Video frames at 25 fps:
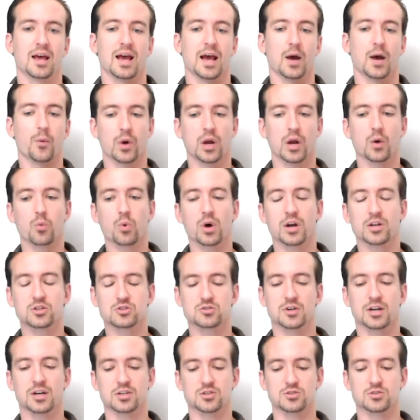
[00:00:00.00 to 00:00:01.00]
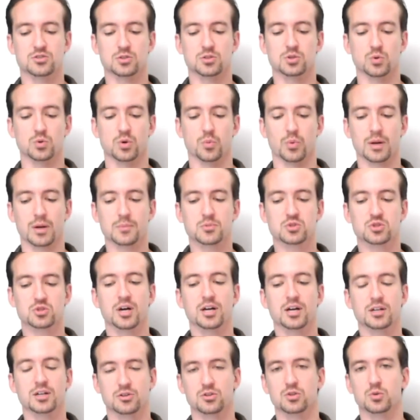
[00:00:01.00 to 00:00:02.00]
And what I want to try to do, and what I'm
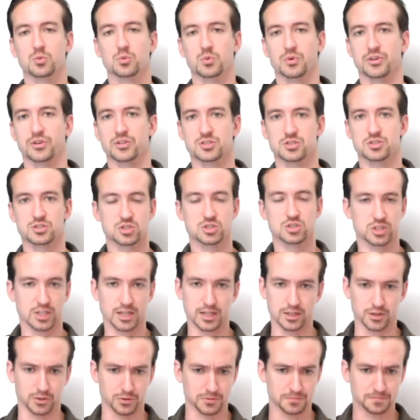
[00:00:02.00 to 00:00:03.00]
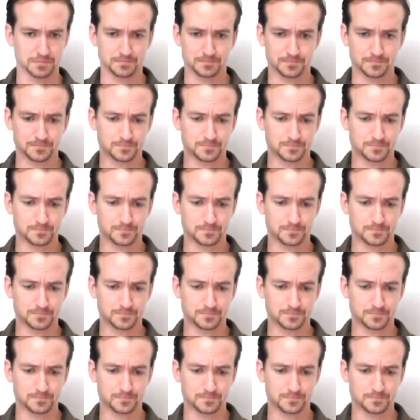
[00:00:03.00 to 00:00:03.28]
trying to do with this channel